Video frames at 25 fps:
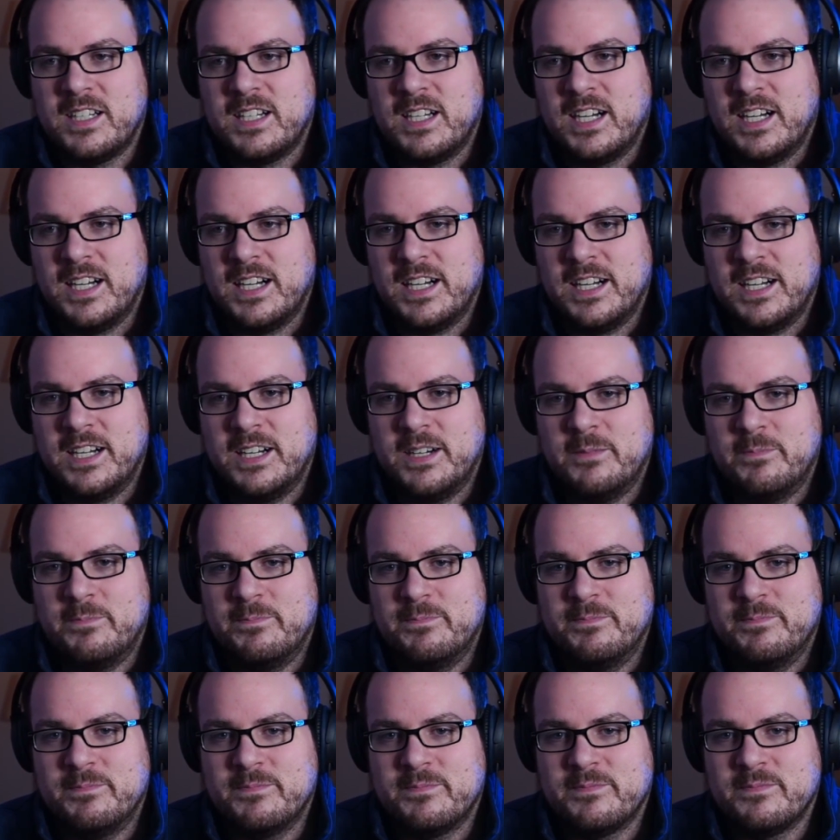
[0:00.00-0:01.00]

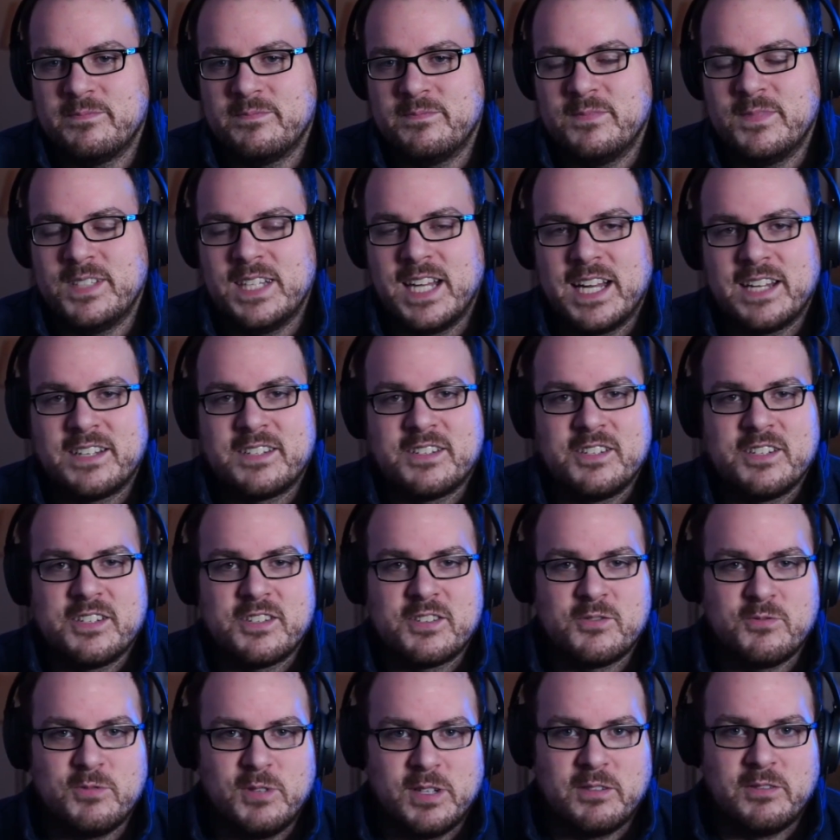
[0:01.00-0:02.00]
Not just
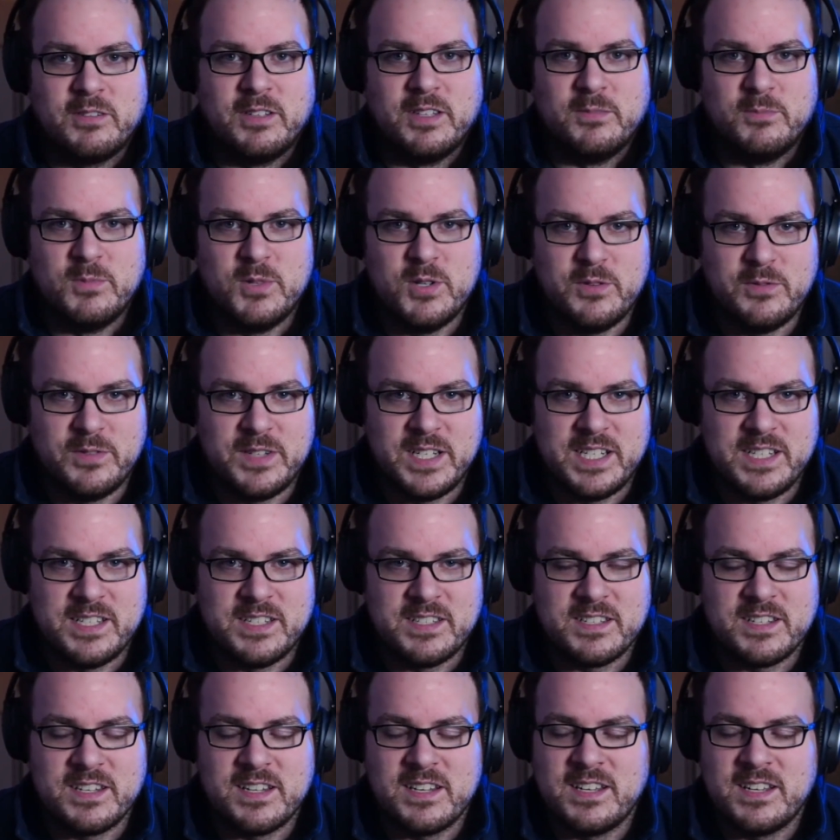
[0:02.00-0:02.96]
strictly the movies.